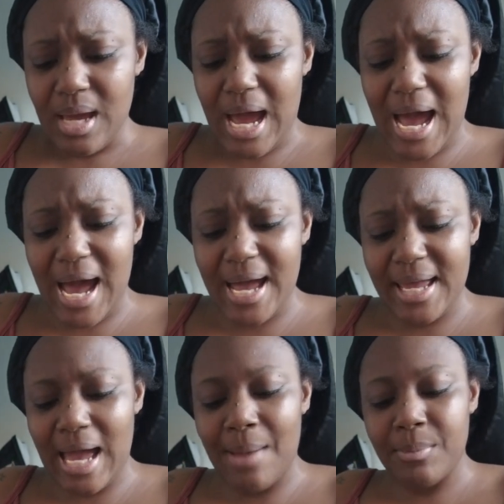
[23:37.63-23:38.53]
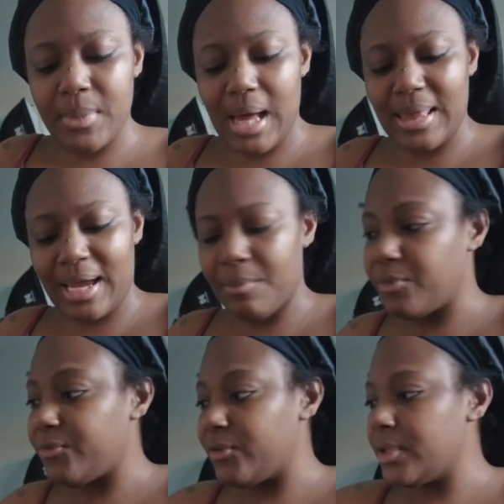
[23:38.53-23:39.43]
I'm
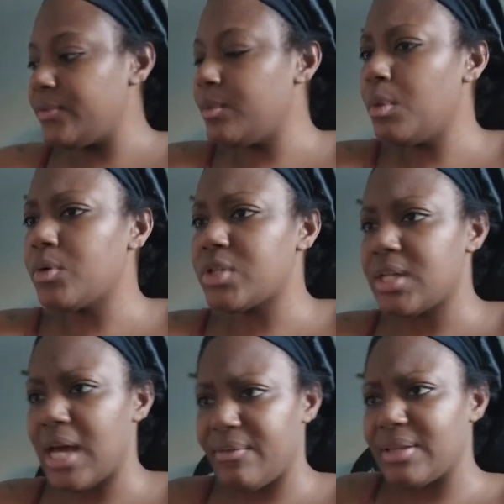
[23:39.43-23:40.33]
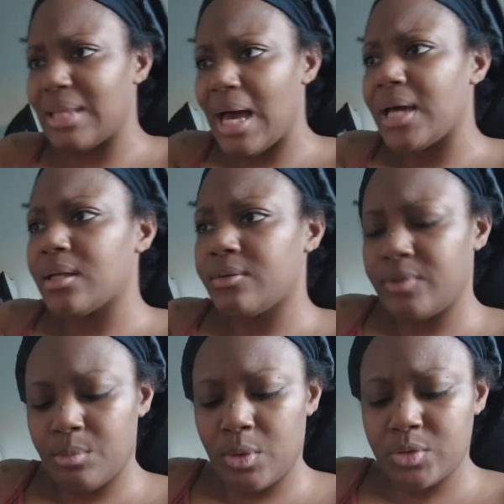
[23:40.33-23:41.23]
full of emotion. I have a lot of
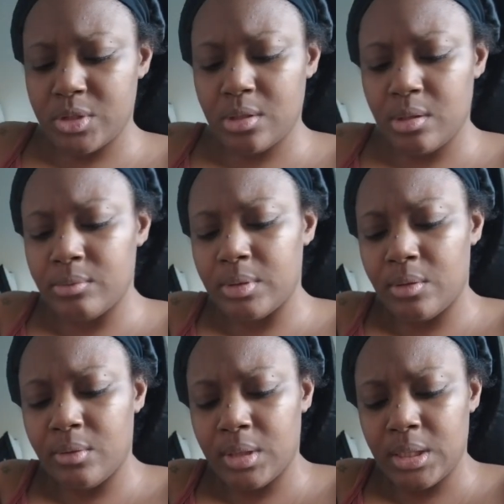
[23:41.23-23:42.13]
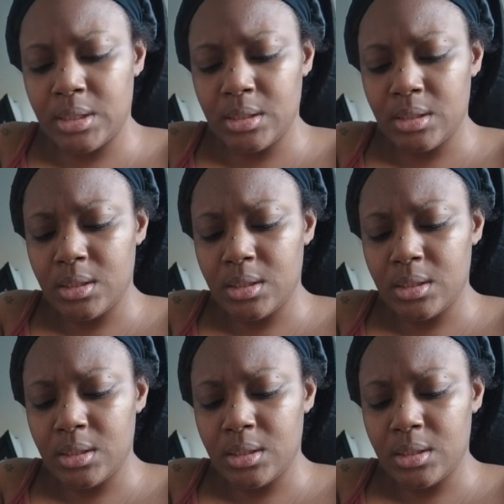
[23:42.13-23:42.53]
emotion going on.